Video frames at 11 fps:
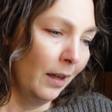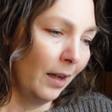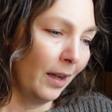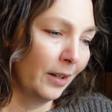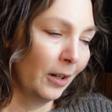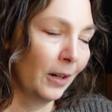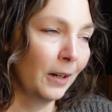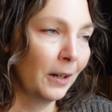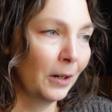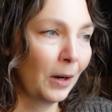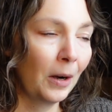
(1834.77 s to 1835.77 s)

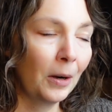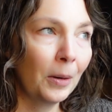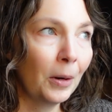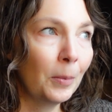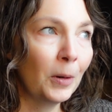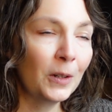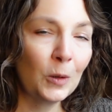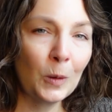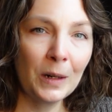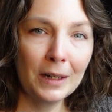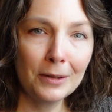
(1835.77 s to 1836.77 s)
her book
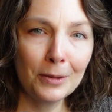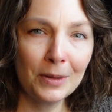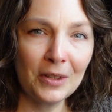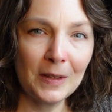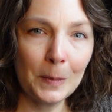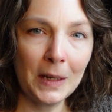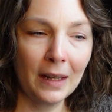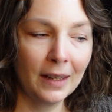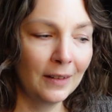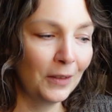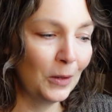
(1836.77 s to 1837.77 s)
tour, which has been
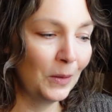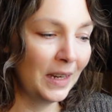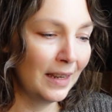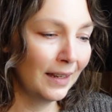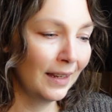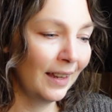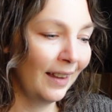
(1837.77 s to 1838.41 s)
kind of unique,